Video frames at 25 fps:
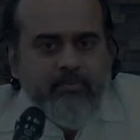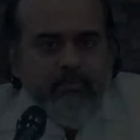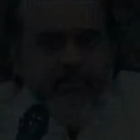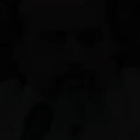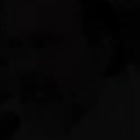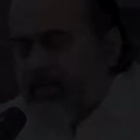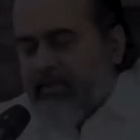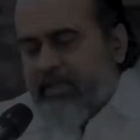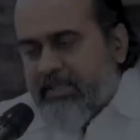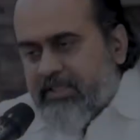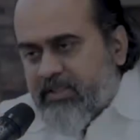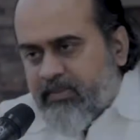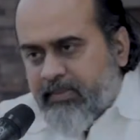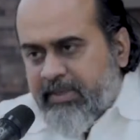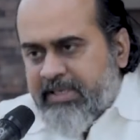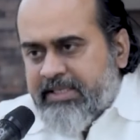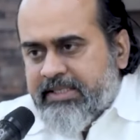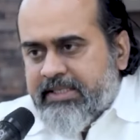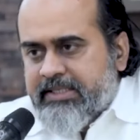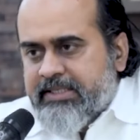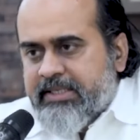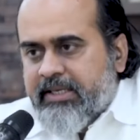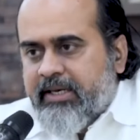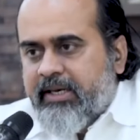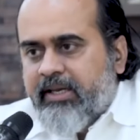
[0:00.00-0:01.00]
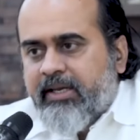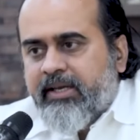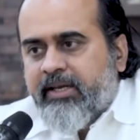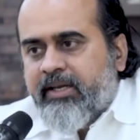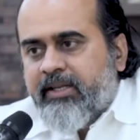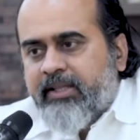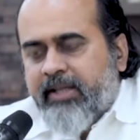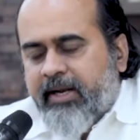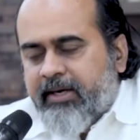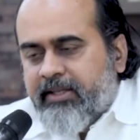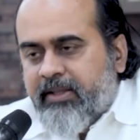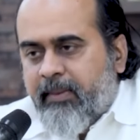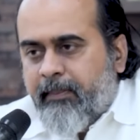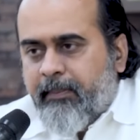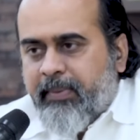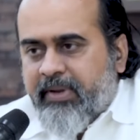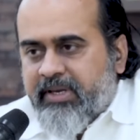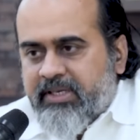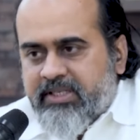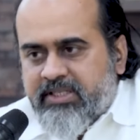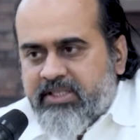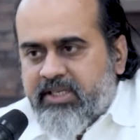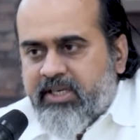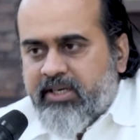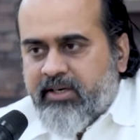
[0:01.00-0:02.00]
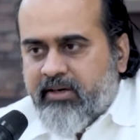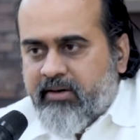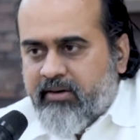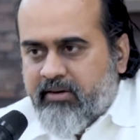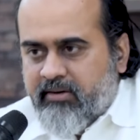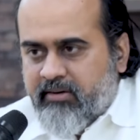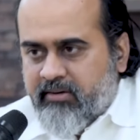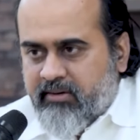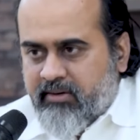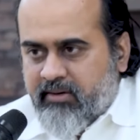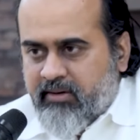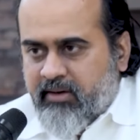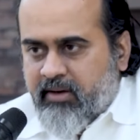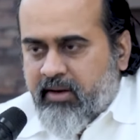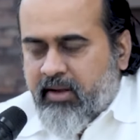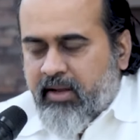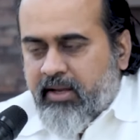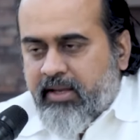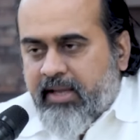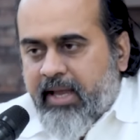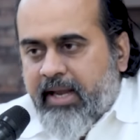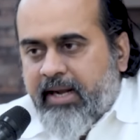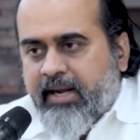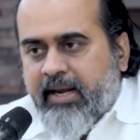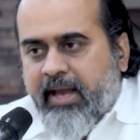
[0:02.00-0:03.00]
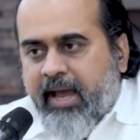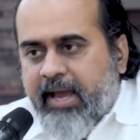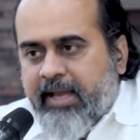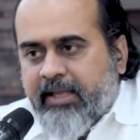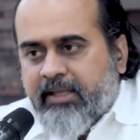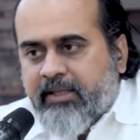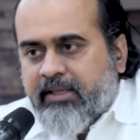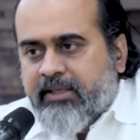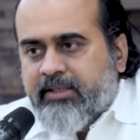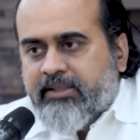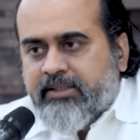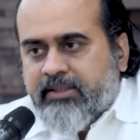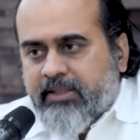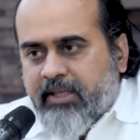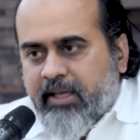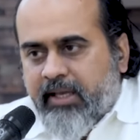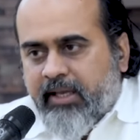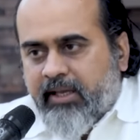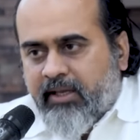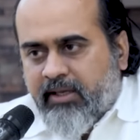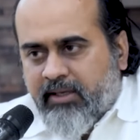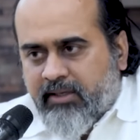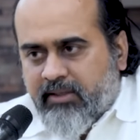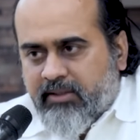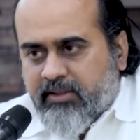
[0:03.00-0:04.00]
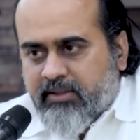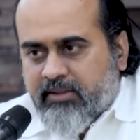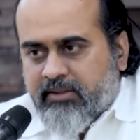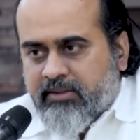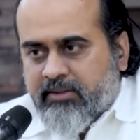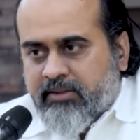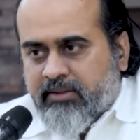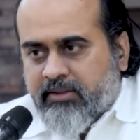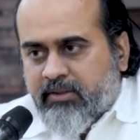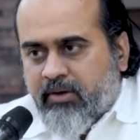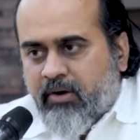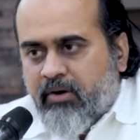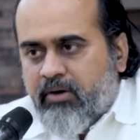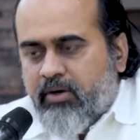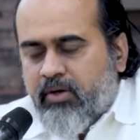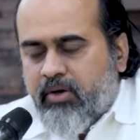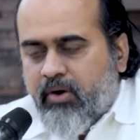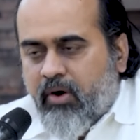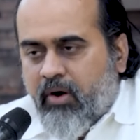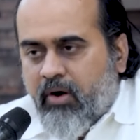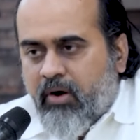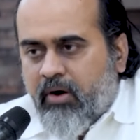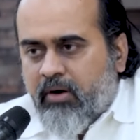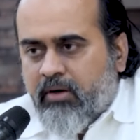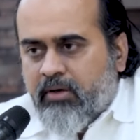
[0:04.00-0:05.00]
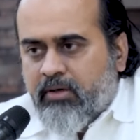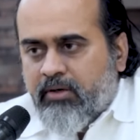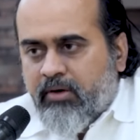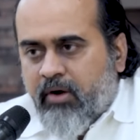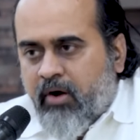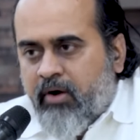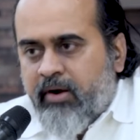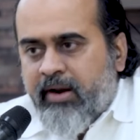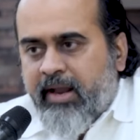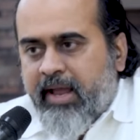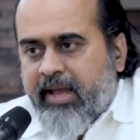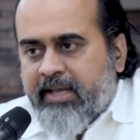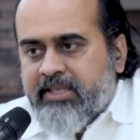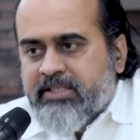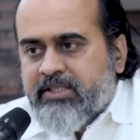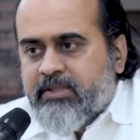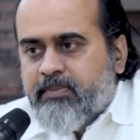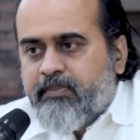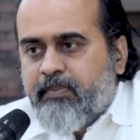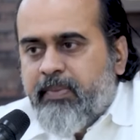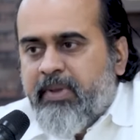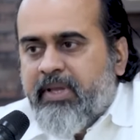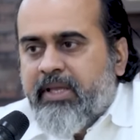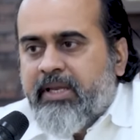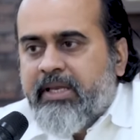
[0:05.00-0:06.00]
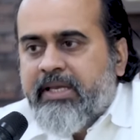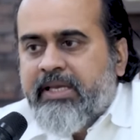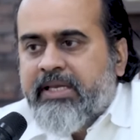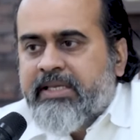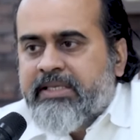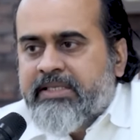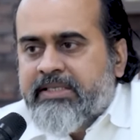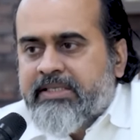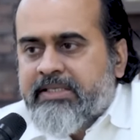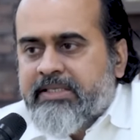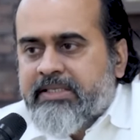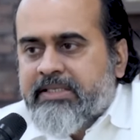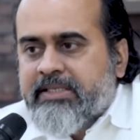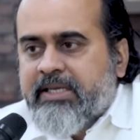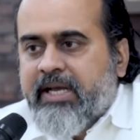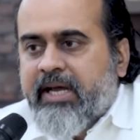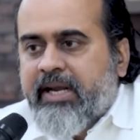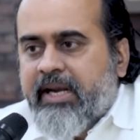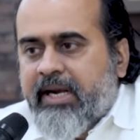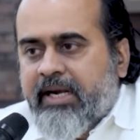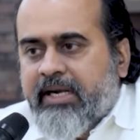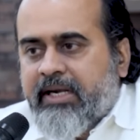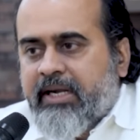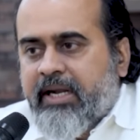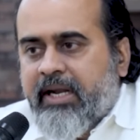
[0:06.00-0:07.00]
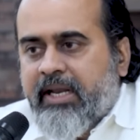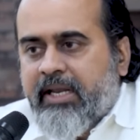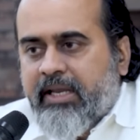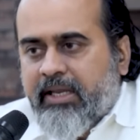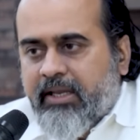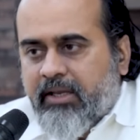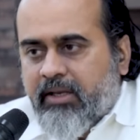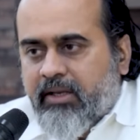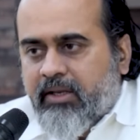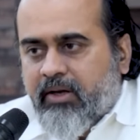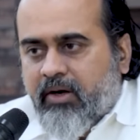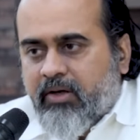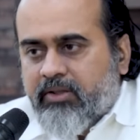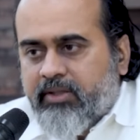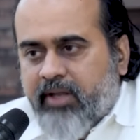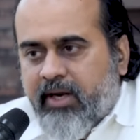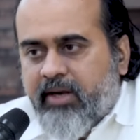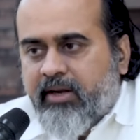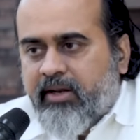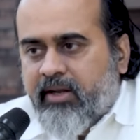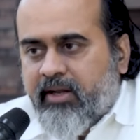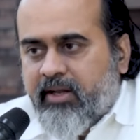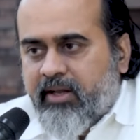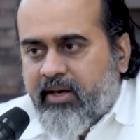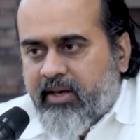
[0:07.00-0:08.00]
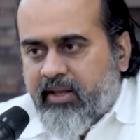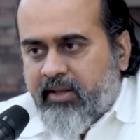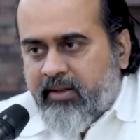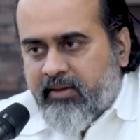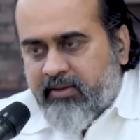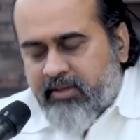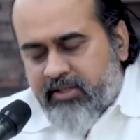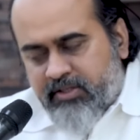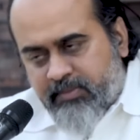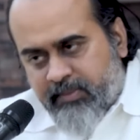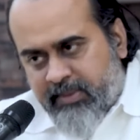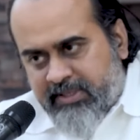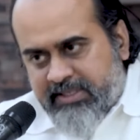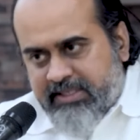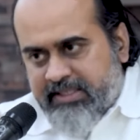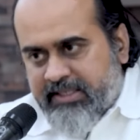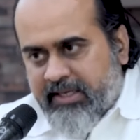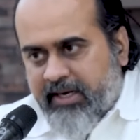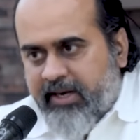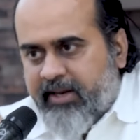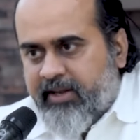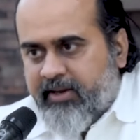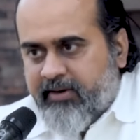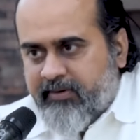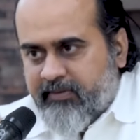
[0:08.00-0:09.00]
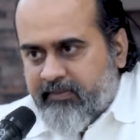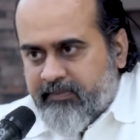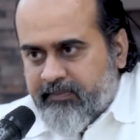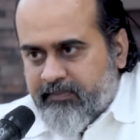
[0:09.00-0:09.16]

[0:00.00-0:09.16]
This much is clear that the patient can neither think nor talk nor experience correctly, authentically. This much is clear.